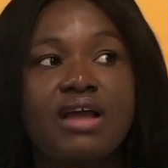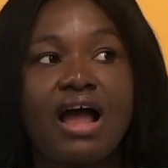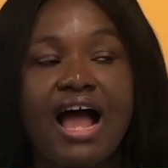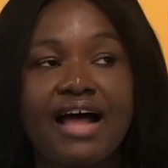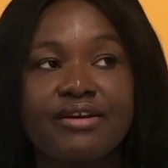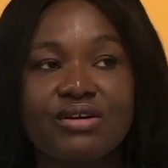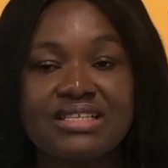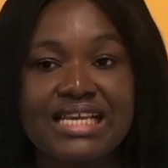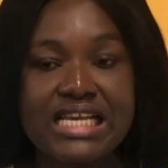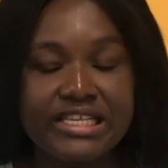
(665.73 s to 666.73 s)
are not
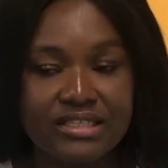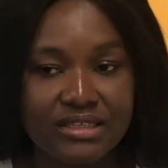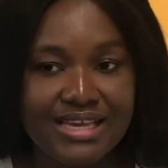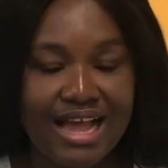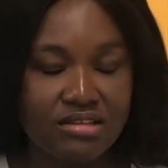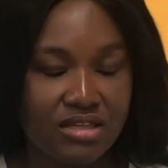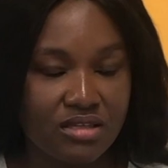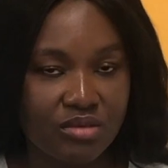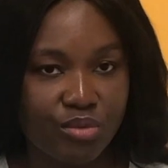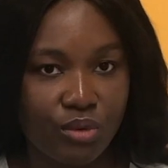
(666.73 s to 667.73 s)
easily
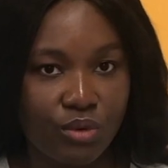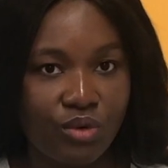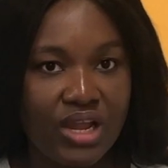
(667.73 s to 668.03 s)
accessible